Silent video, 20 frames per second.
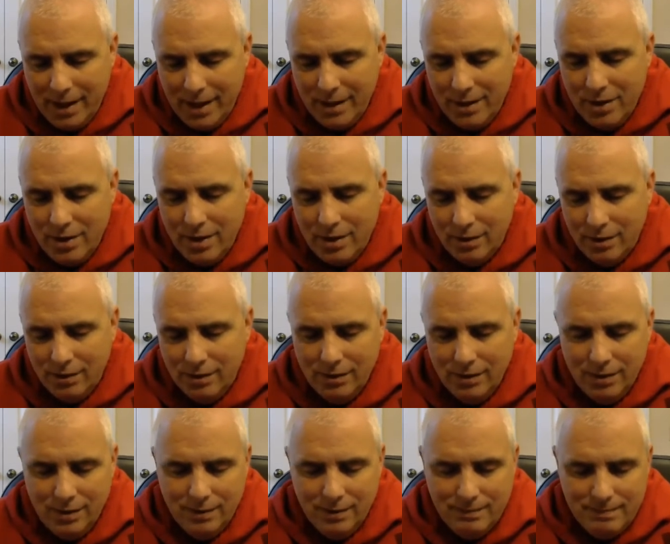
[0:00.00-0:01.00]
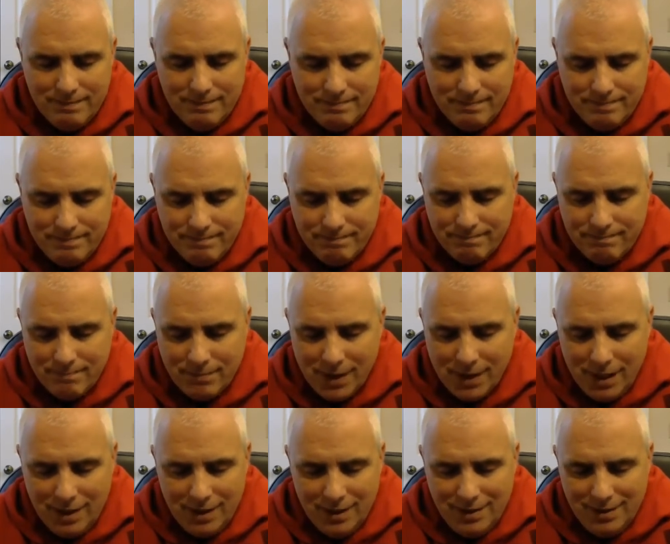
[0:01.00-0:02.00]
And know
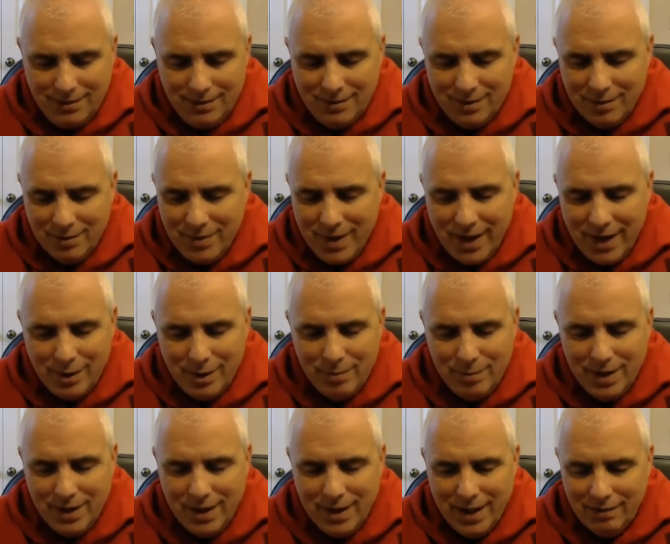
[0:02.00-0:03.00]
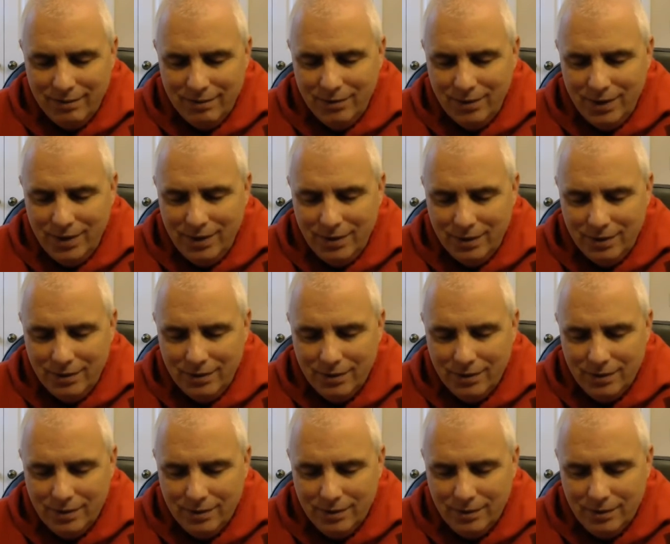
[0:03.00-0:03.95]
someday I'll be in heaven with you.